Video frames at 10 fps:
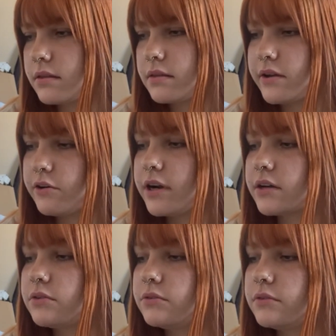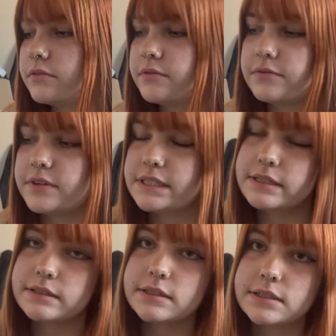theoretical
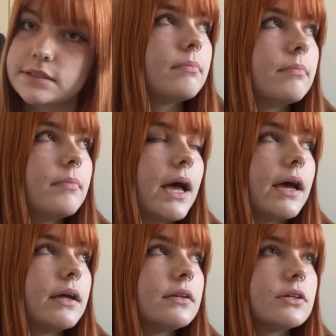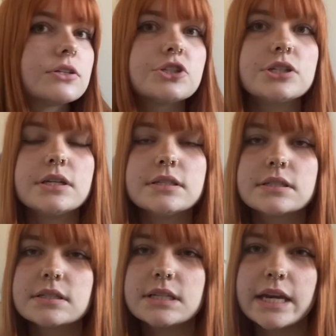physicist, and she's
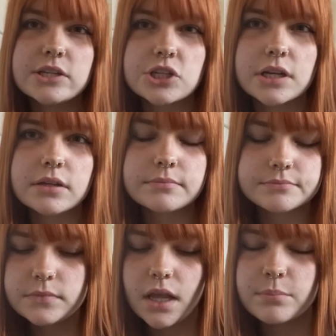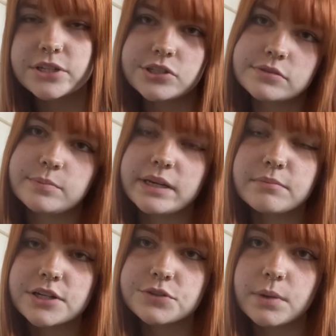teaching, but she doesn't make
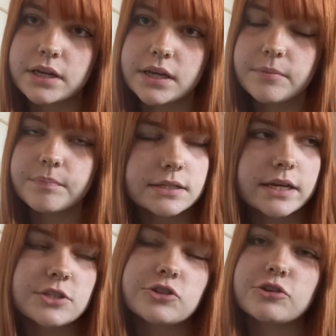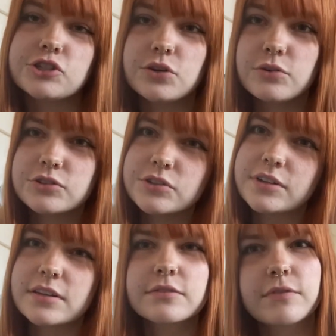much money, and so she also
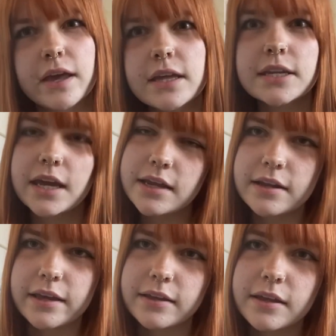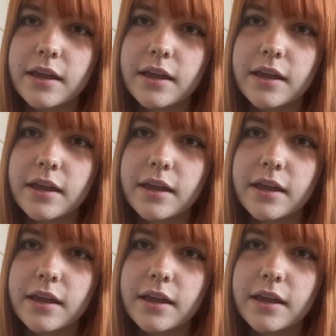does fake dating,